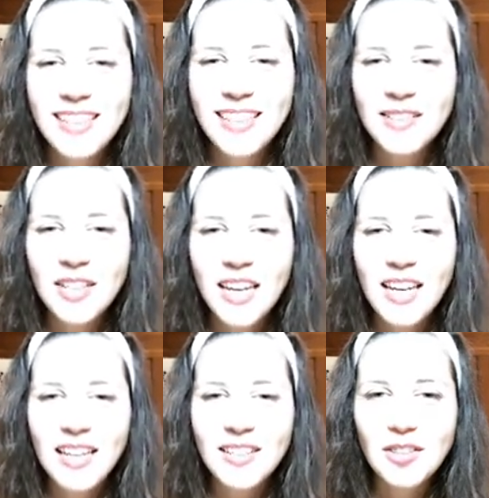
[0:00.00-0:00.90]

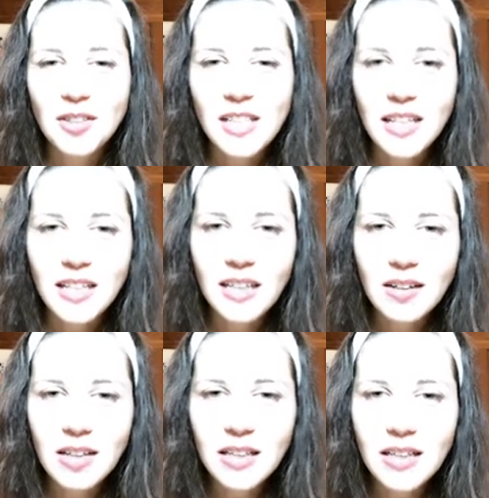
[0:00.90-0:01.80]
Okay, Choitali,
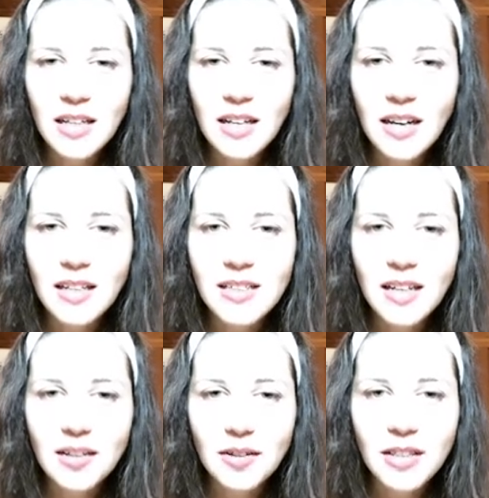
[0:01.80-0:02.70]
Caroline, I
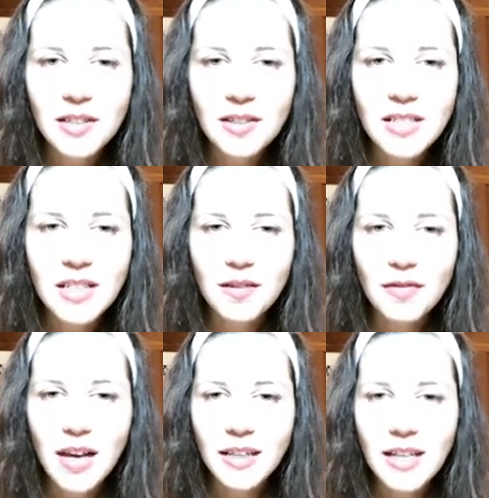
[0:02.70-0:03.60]
tell you an interesting
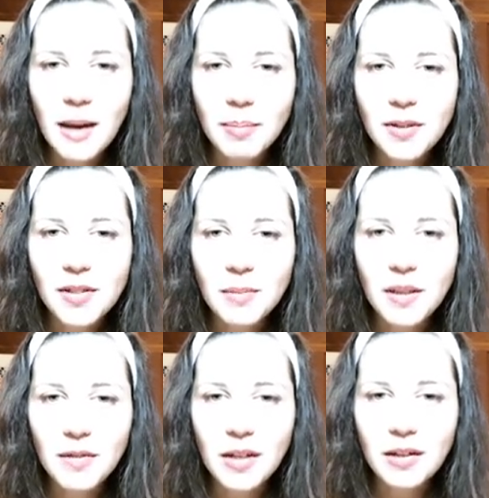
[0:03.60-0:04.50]
fact happened to
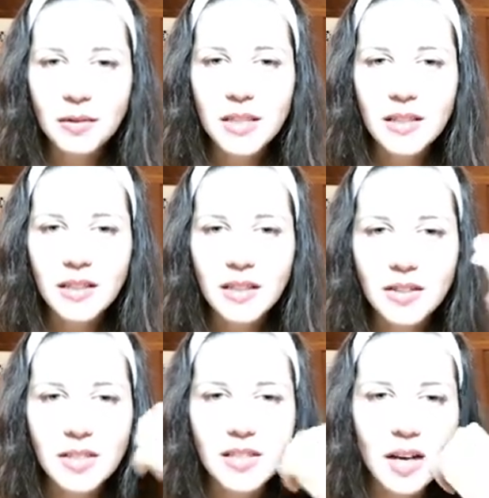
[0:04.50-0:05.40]
me very recently.
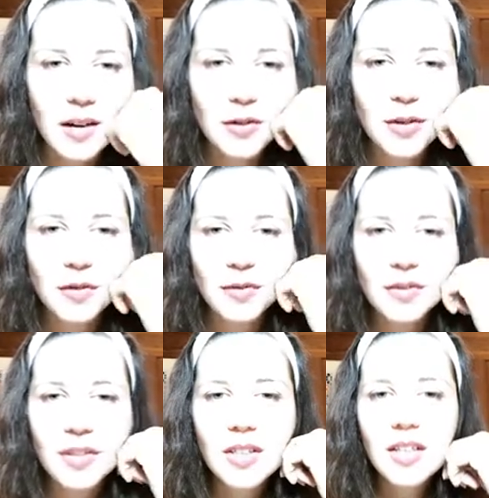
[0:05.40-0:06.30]
Just after
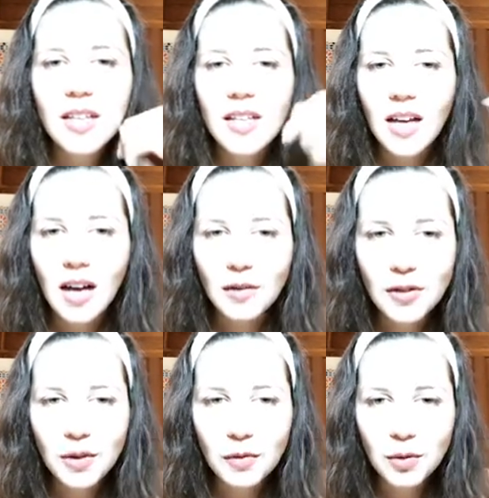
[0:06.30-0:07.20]

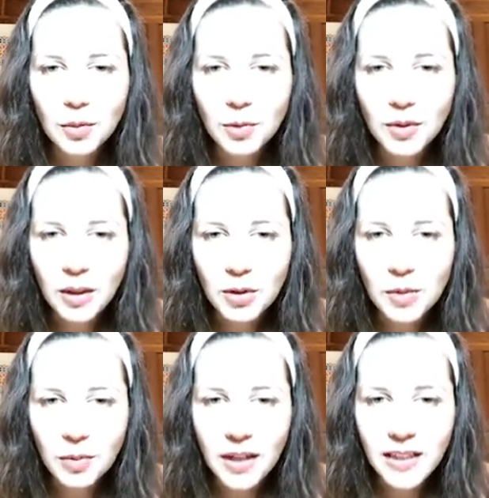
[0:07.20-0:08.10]
the full moon, I was
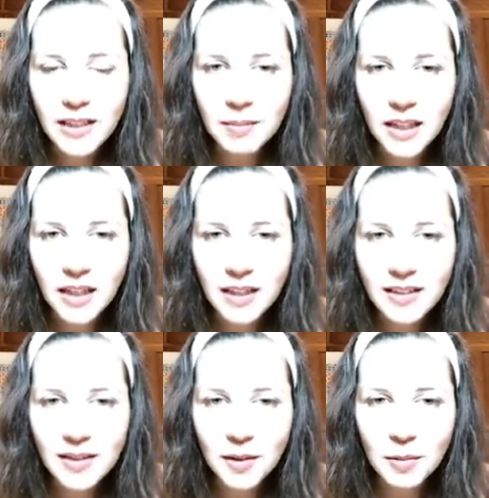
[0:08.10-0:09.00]
praying near my
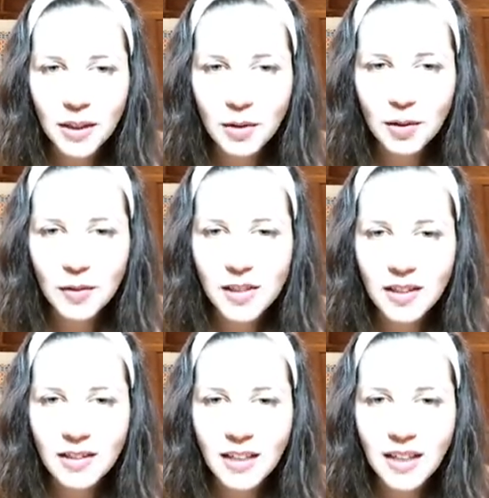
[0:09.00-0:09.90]
altar when all of a
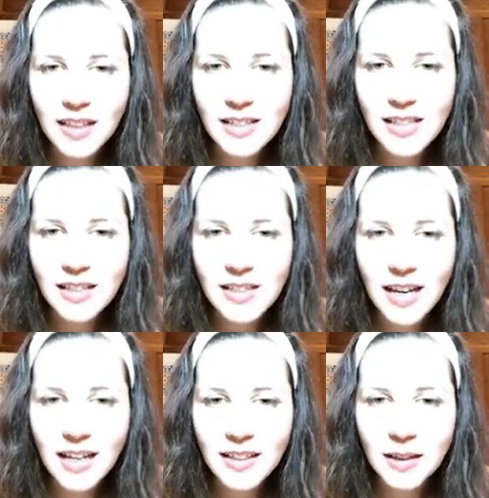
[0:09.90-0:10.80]
sudden I can sense a
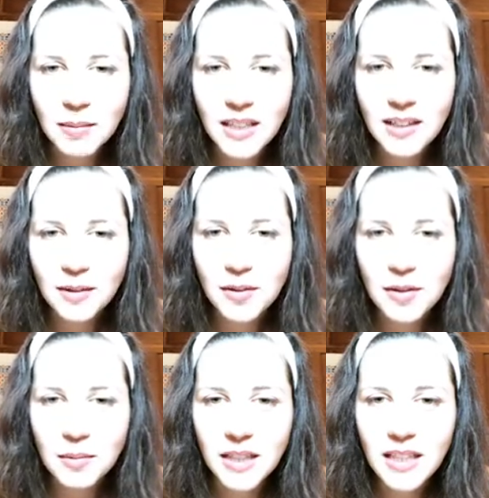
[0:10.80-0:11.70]
hand coming close
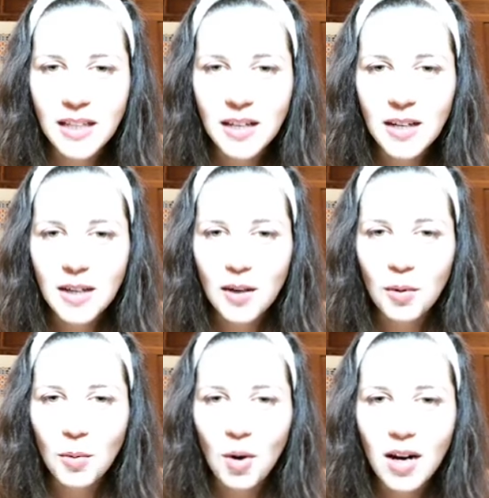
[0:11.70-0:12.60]
to me.
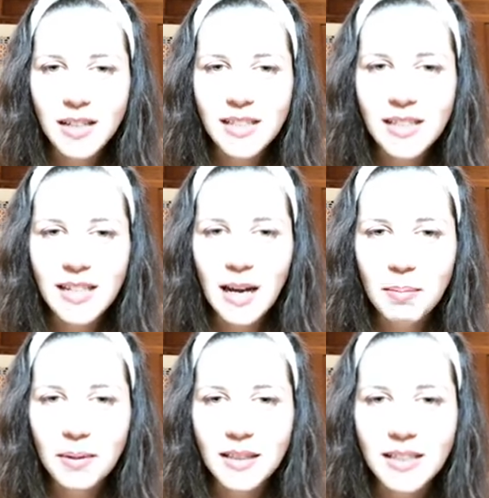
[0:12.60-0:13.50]
Why did it
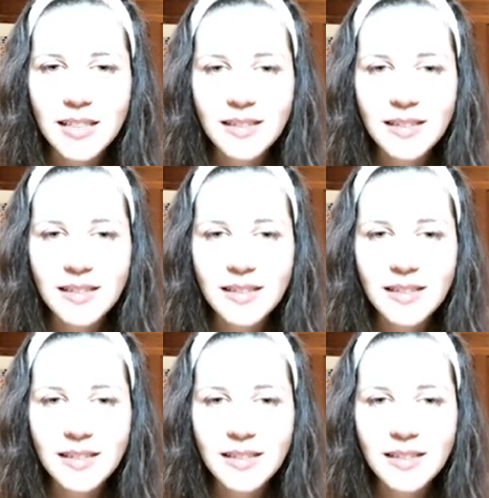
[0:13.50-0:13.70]
happen?